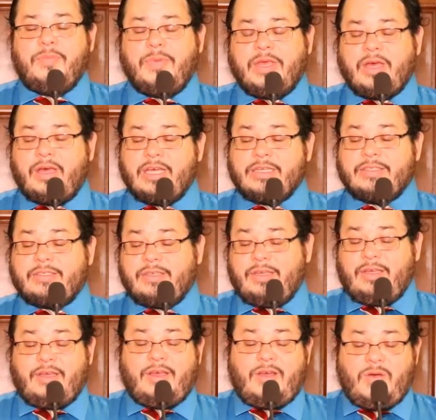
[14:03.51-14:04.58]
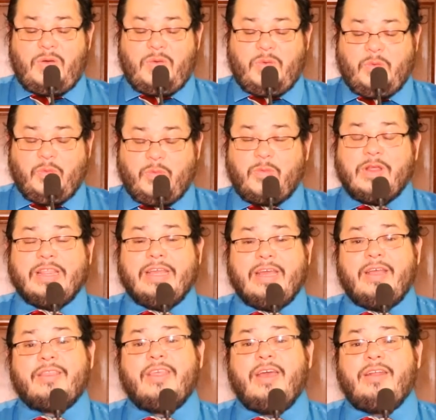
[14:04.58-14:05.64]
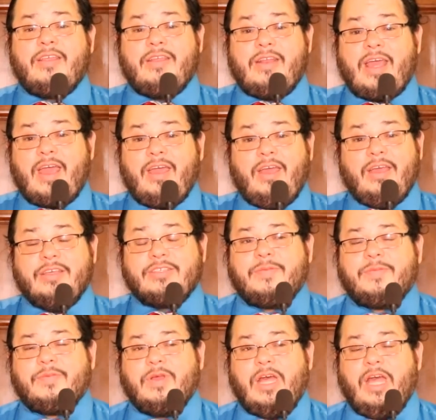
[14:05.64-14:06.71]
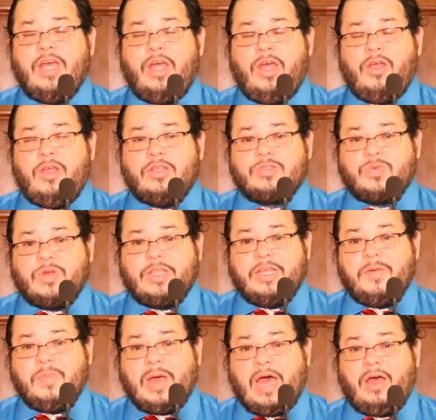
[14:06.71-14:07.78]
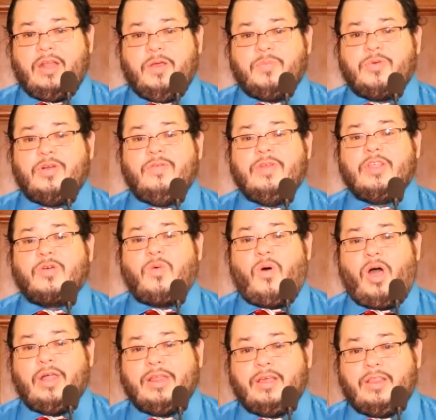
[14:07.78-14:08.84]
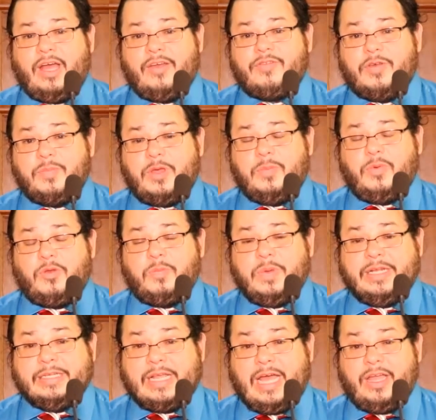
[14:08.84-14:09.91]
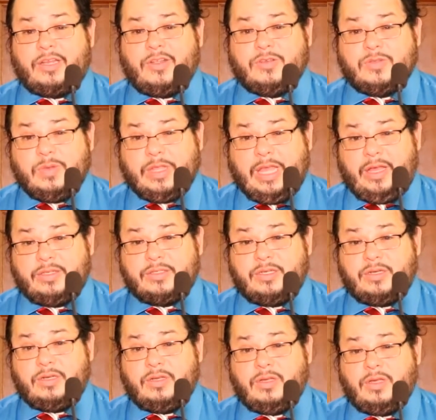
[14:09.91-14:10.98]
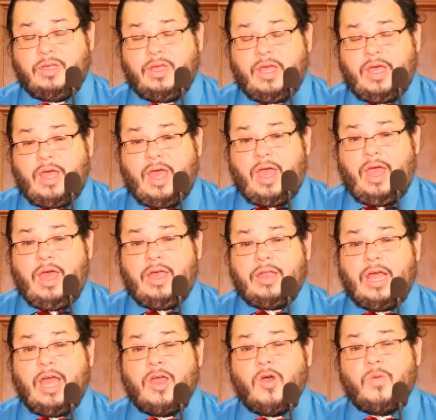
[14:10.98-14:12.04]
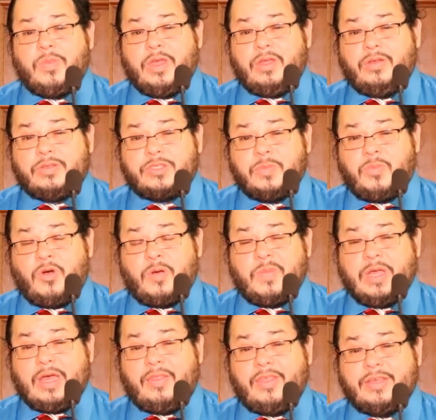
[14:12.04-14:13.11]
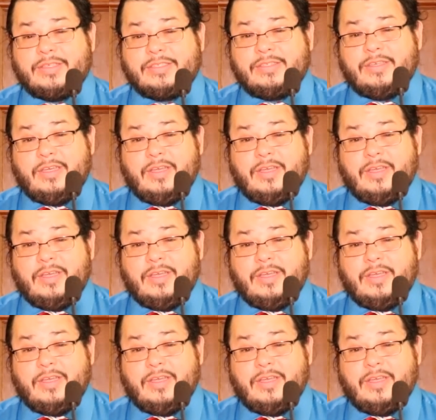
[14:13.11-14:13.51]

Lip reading: Because really at the end of the day, it's really about improving the quality of life of people who've been diagnosed with cancer. And I hope that you support me on this,